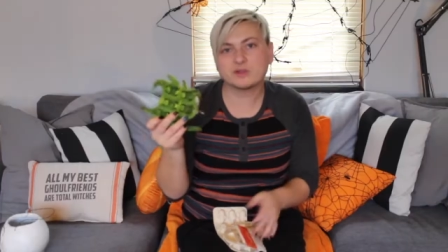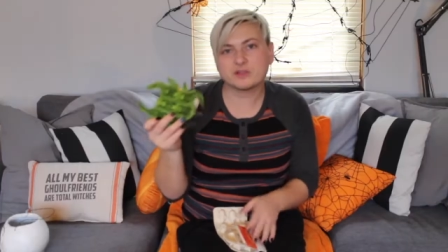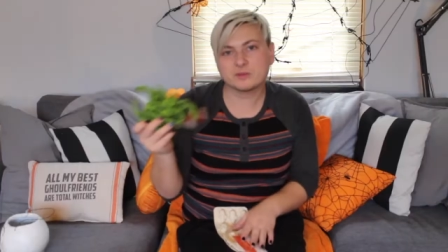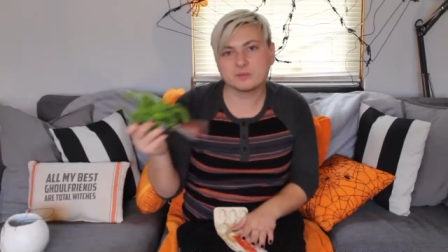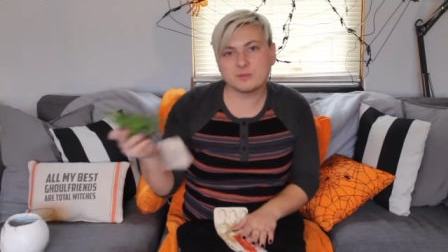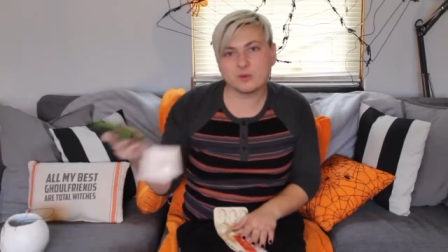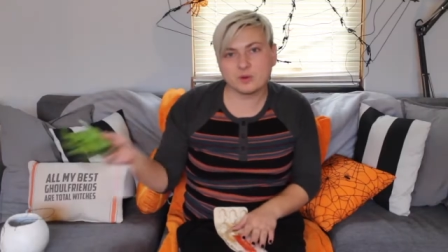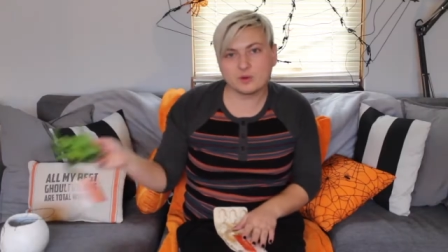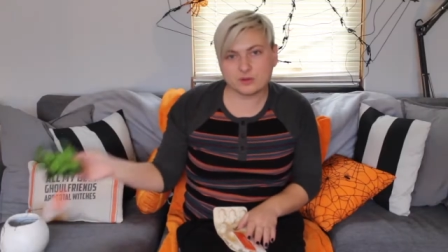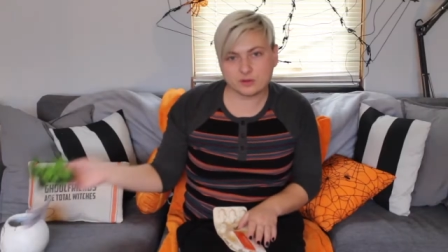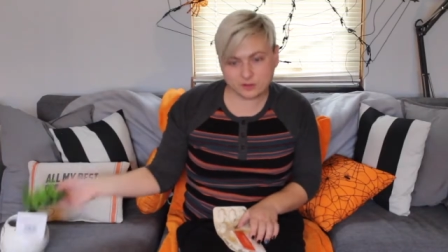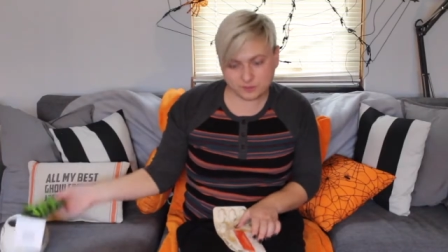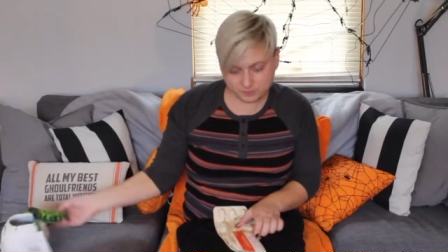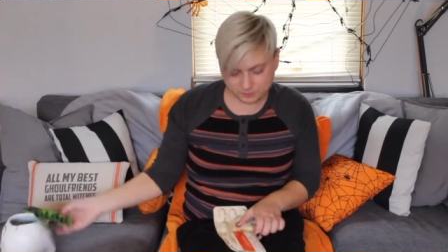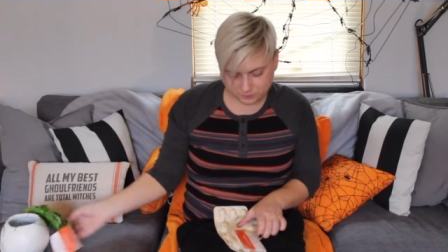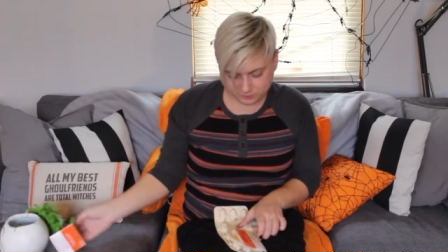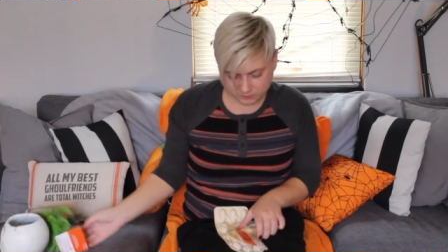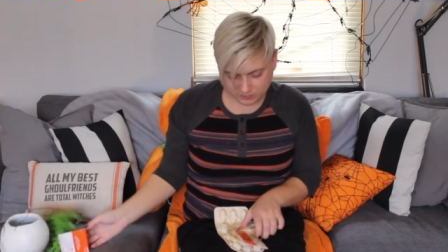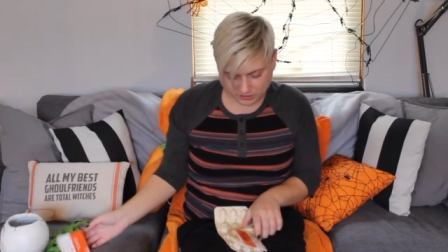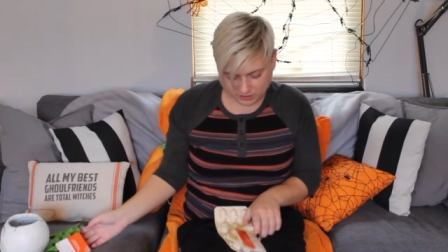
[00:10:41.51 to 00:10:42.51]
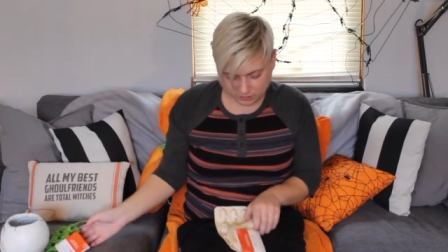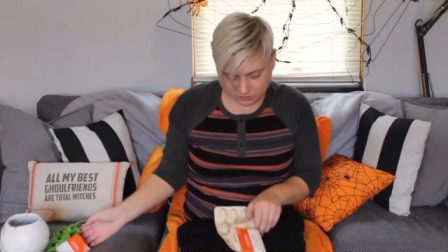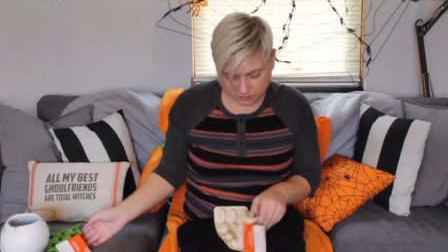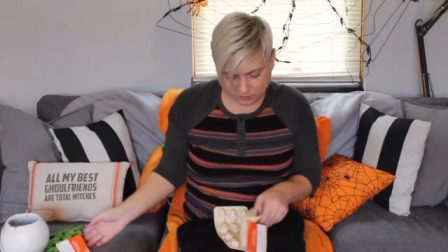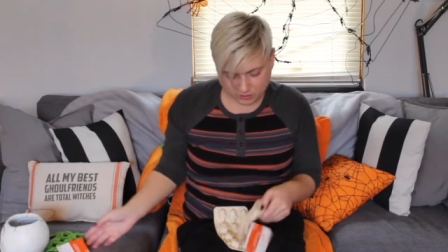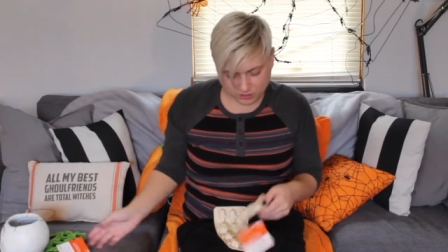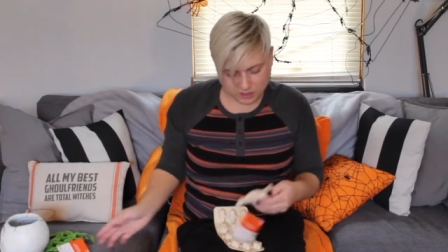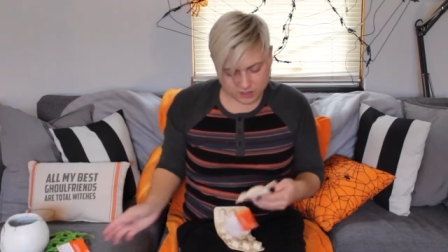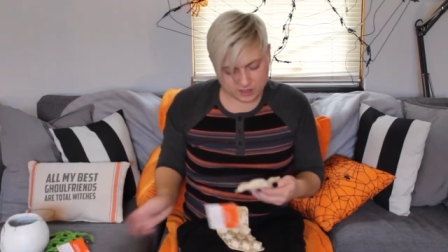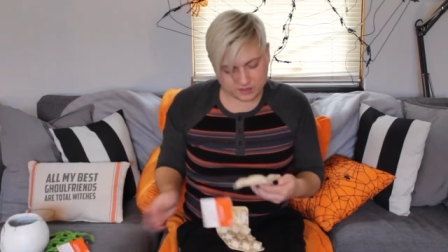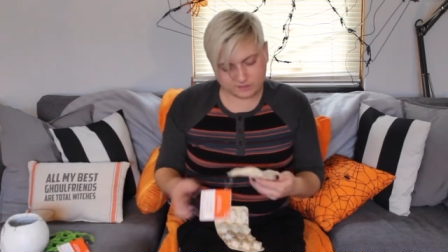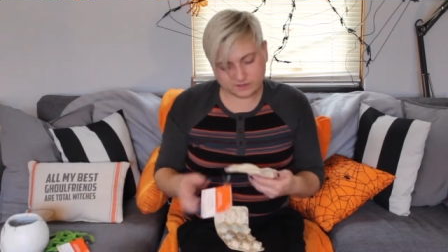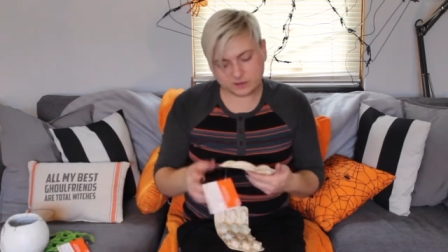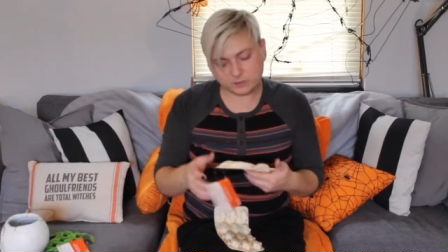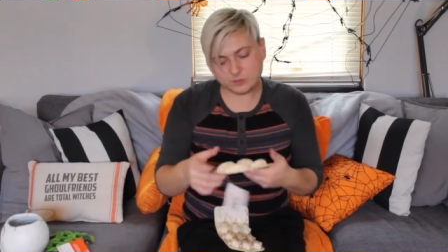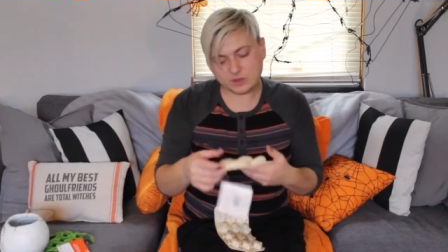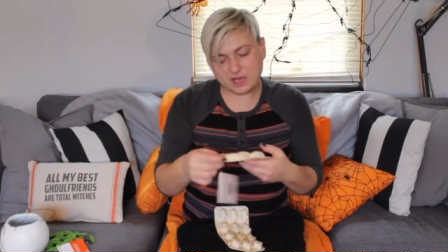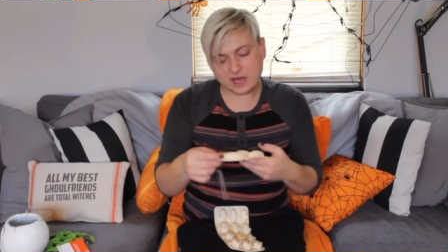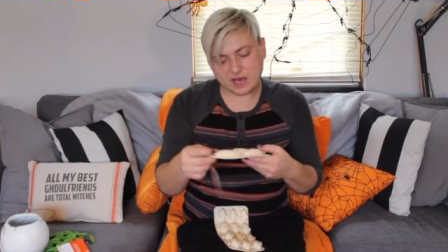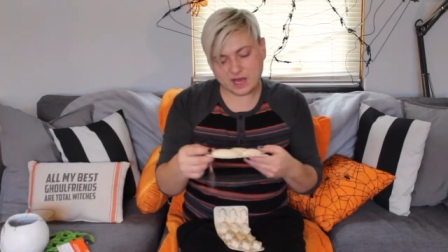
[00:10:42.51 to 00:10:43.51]
with the mold.
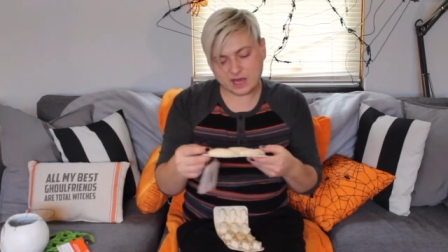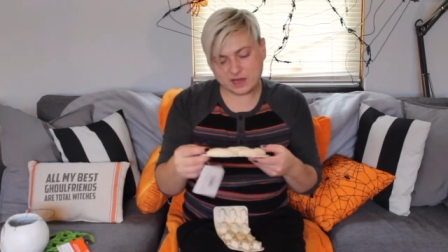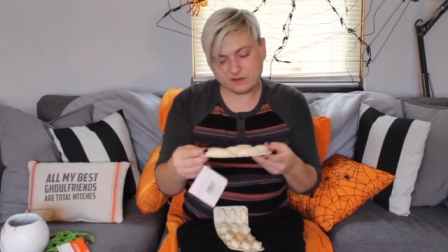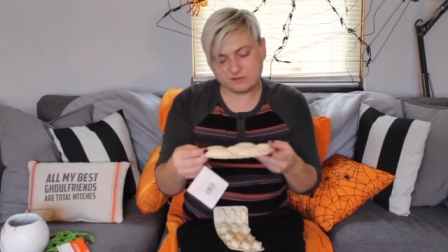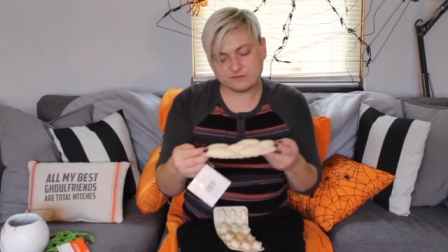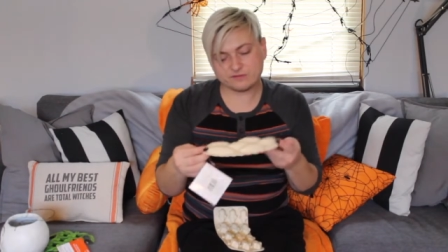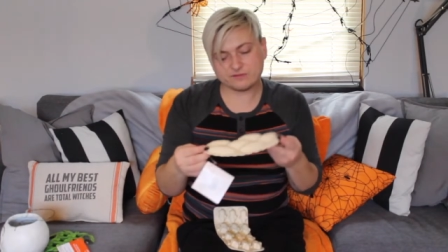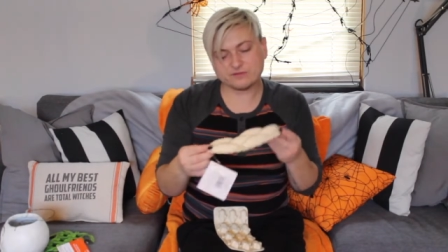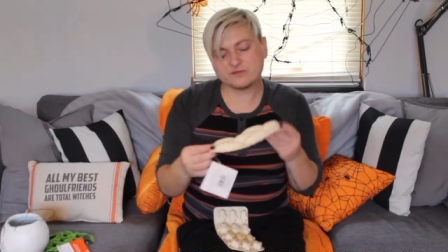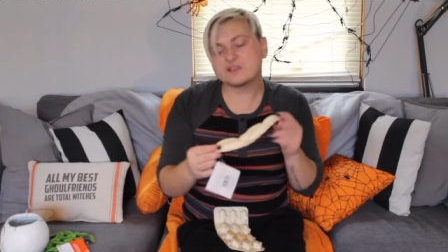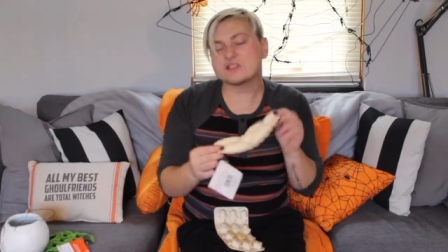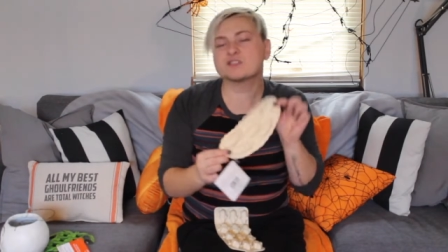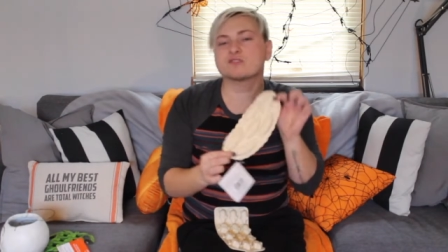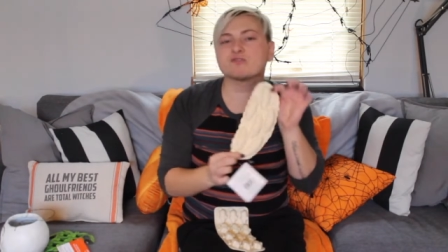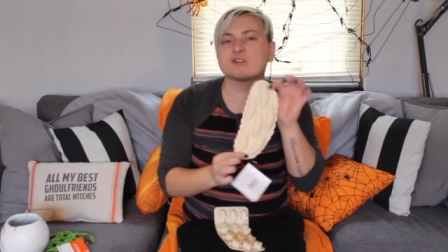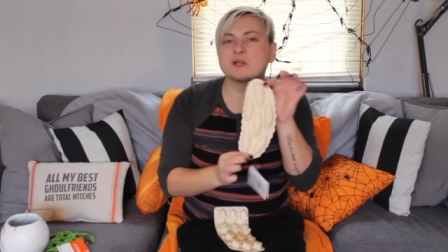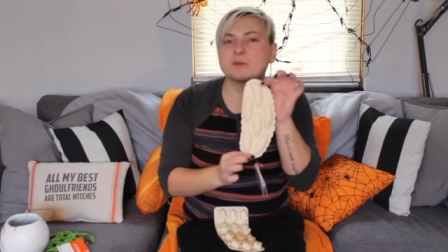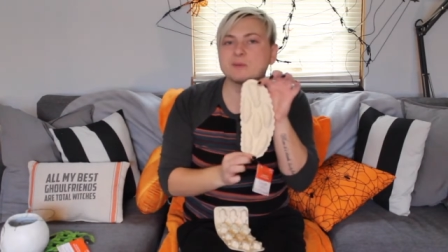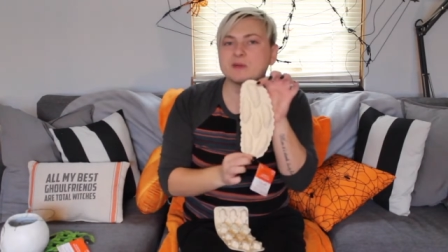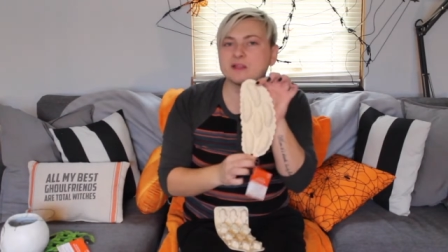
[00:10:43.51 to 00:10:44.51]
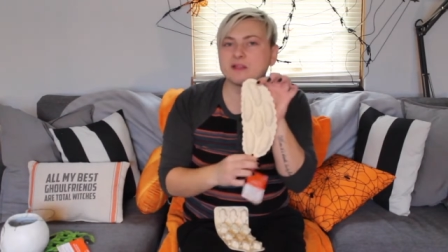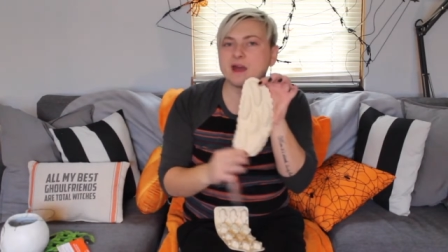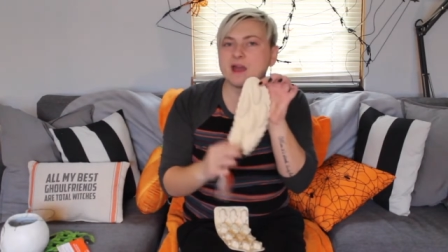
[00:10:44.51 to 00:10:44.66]
Then we have these creepy